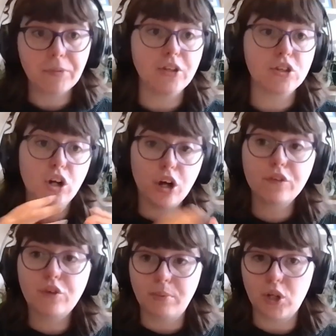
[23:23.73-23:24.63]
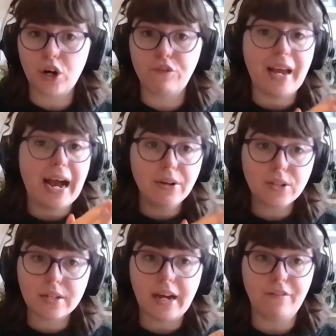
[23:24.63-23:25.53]
And there's a lot of cryptography
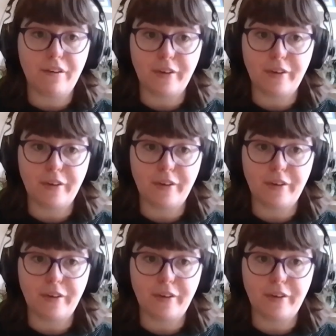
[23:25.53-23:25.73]
outside of